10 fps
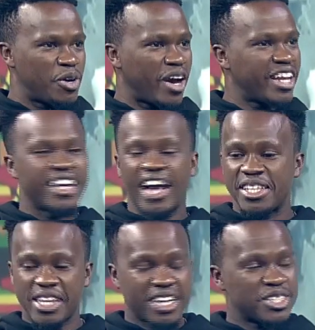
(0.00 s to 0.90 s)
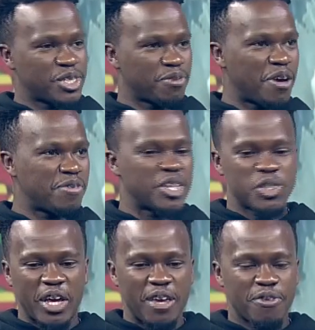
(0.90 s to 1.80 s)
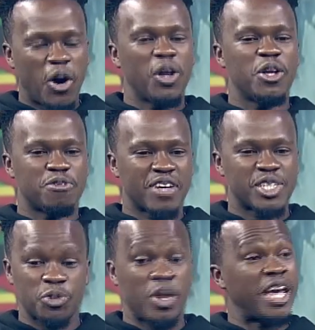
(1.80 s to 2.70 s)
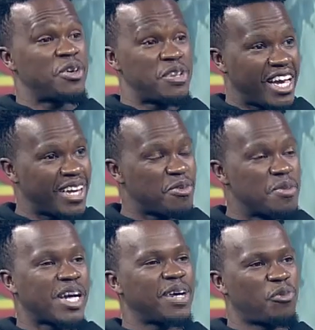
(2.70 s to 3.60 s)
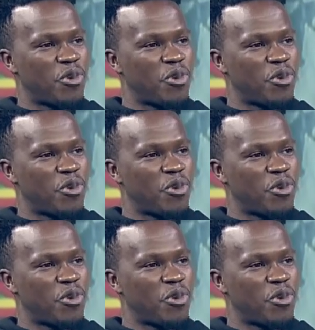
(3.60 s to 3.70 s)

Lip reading: right? And other countries of Africa. So if all of us, we are united, we become